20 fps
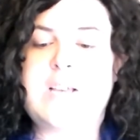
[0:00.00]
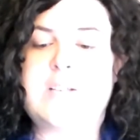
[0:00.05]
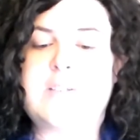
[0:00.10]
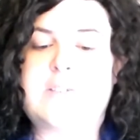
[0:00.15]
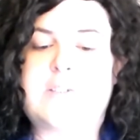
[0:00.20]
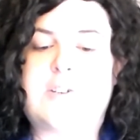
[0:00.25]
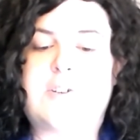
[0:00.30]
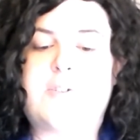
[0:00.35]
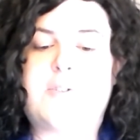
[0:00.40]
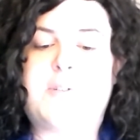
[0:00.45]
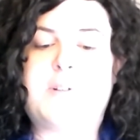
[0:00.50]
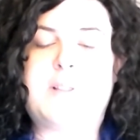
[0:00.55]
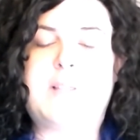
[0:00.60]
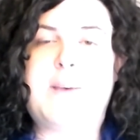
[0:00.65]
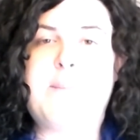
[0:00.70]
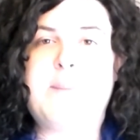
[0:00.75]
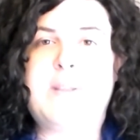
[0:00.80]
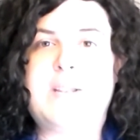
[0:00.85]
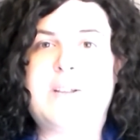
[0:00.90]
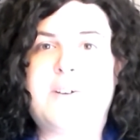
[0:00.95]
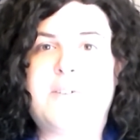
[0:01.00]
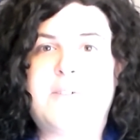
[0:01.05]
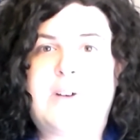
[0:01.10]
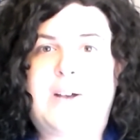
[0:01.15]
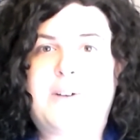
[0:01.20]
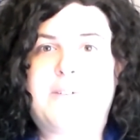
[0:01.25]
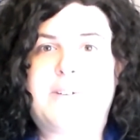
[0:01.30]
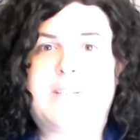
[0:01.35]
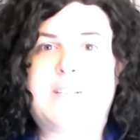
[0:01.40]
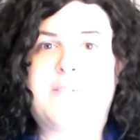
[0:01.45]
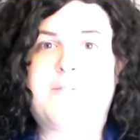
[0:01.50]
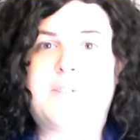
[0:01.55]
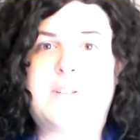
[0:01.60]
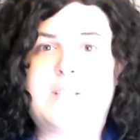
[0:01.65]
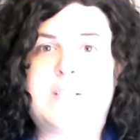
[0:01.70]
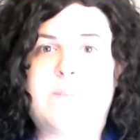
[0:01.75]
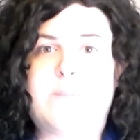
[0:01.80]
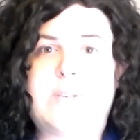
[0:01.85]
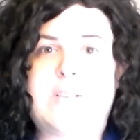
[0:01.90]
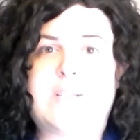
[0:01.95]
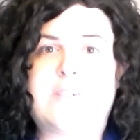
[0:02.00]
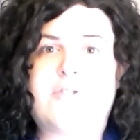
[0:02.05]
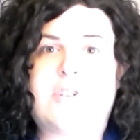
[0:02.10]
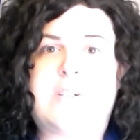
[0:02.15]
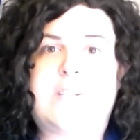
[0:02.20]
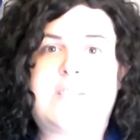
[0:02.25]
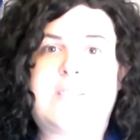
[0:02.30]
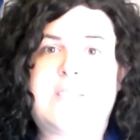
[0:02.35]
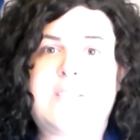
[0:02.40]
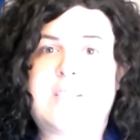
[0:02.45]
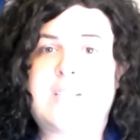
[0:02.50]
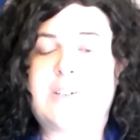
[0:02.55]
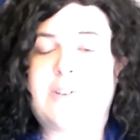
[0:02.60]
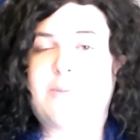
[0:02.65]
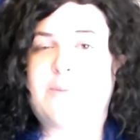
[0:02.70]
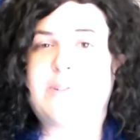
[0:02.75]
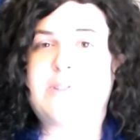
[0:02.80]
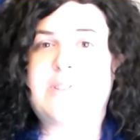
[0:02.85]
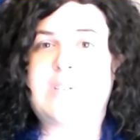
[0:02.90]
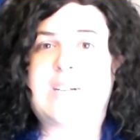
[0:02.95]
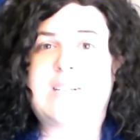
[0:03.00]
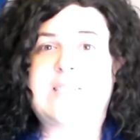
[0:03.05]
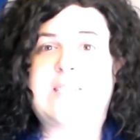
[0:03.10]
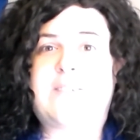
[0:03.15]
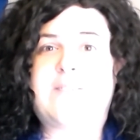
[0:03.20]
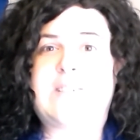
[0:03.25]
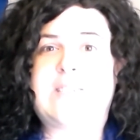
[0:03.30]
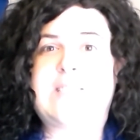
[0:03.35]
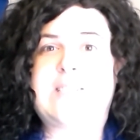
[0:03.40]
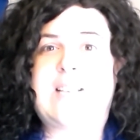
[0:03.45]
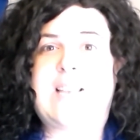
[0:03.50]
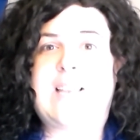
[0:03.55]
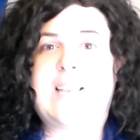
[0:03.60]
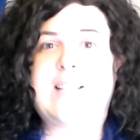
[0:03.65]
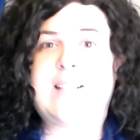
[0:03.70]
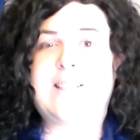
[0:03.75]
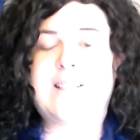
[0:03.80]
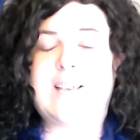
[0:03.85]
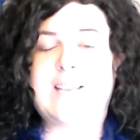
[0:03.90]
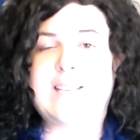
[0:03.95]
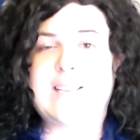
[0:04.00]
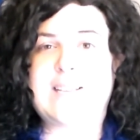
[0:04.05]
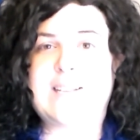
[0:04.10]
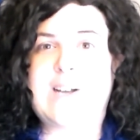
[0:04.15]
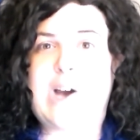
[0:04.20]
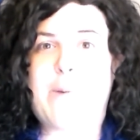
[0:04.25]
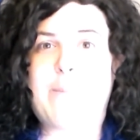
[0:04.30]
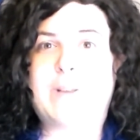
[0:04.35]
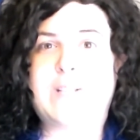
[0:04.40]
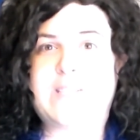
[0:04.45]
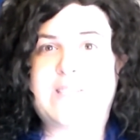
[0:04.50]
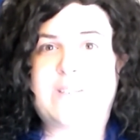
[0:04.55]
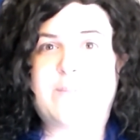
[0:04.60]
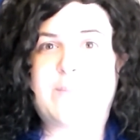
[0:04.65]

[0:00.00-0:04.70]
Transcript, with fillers: So let me know. I would definitely be interested in hearing what you guys have to say. Like, comment,